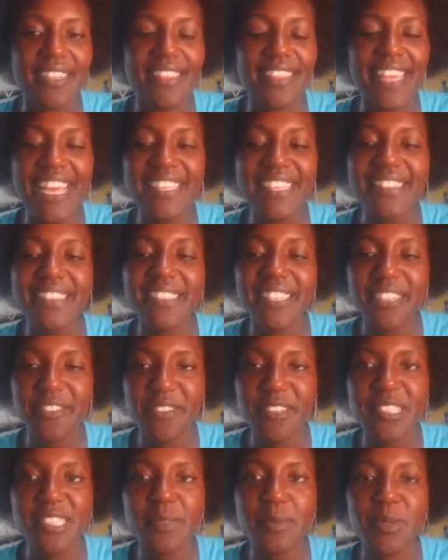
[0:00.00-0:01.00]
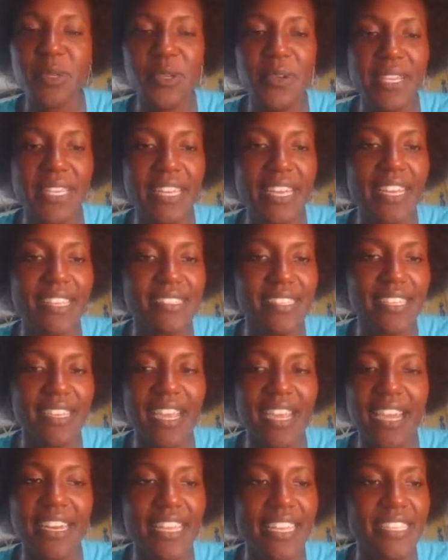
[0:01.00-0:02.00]
That's the difference between us and
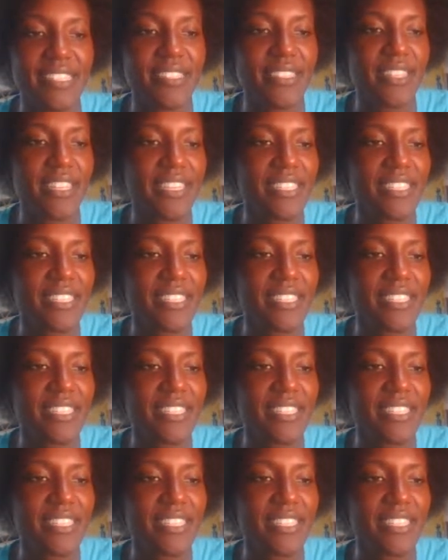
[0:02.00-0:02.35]
Ghana